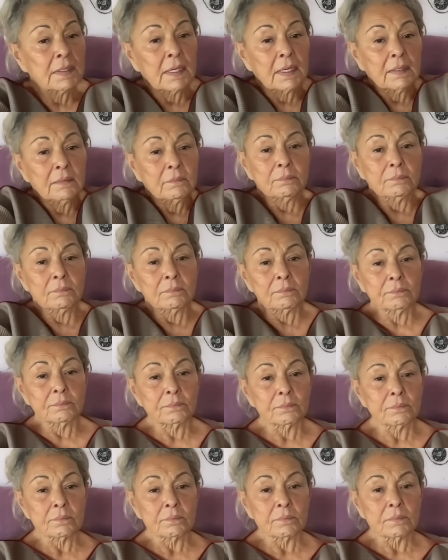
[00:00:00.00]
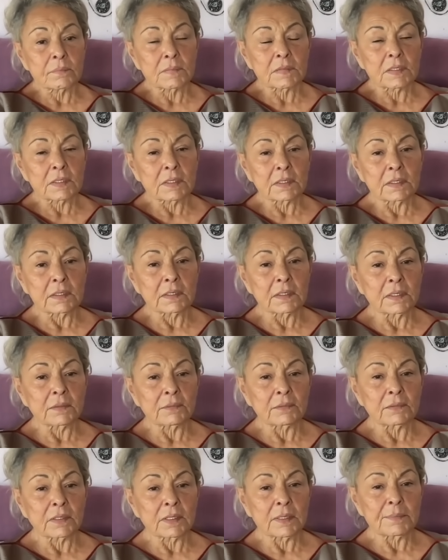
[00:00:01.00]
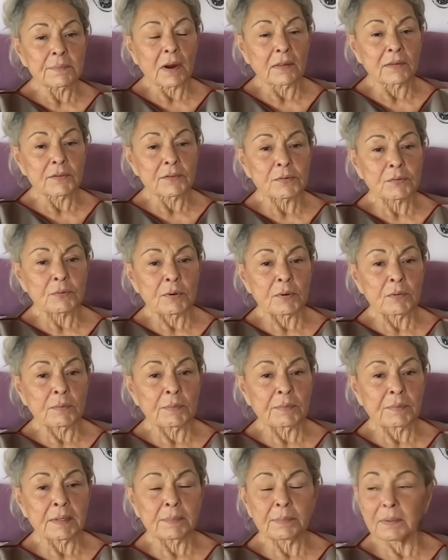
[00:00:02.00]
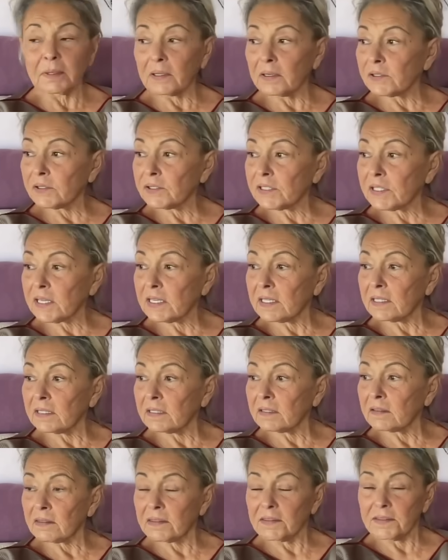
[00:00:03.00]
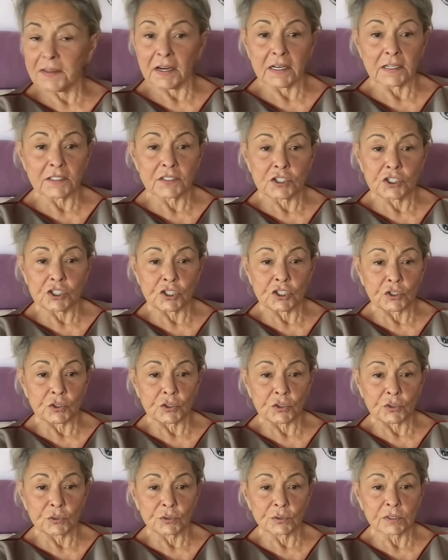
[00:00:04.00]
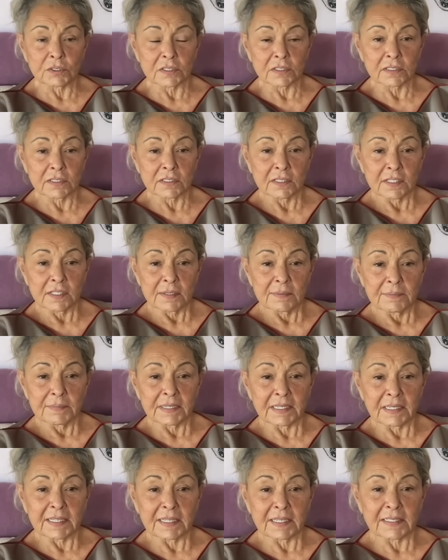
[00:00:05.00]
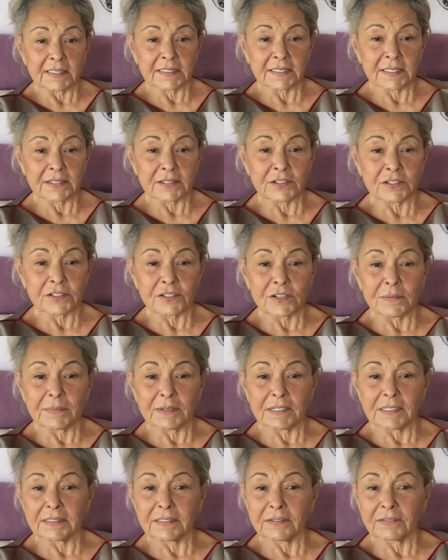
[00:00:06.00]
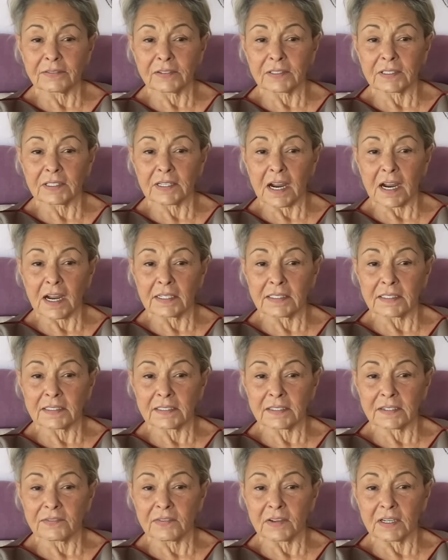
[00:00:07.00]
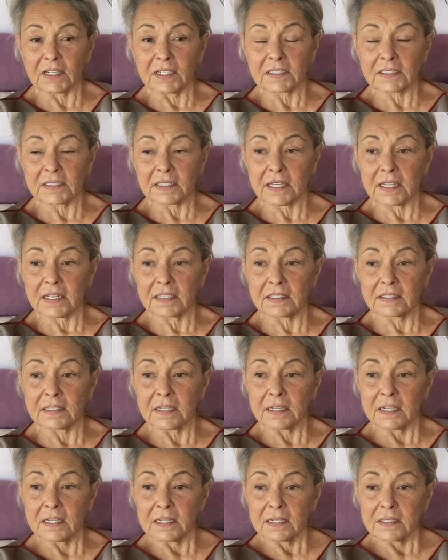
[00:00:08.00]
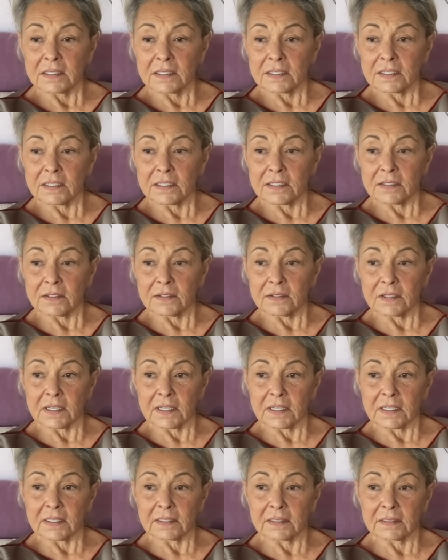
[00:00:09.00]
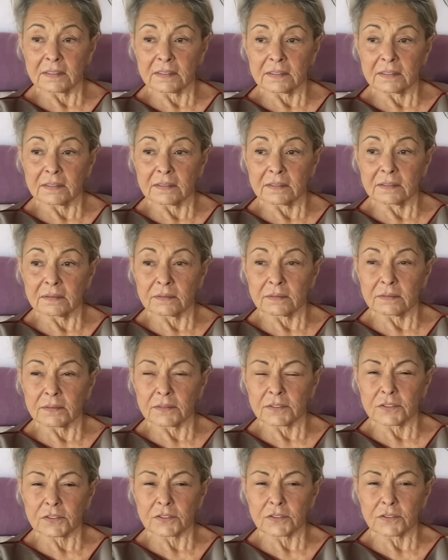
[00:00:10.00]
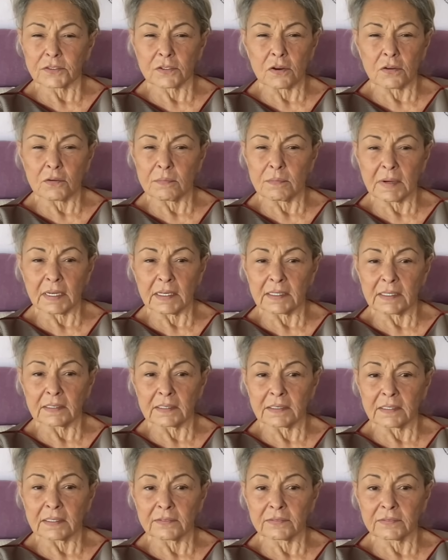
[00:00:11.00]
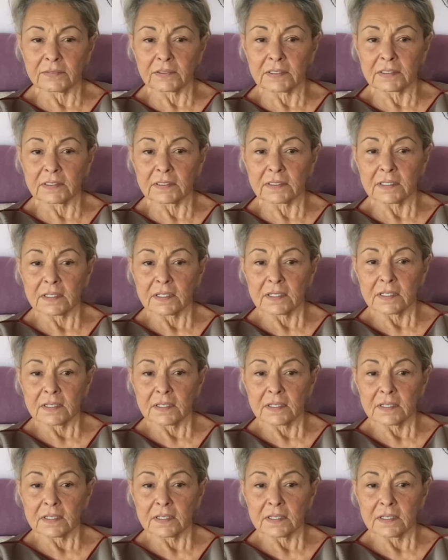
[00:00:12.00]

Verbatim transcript: Yeah. It really bothers me when people are saying the Jews yeah. because there are so many different kinds of us. And, you know, uh, uh, there's so many different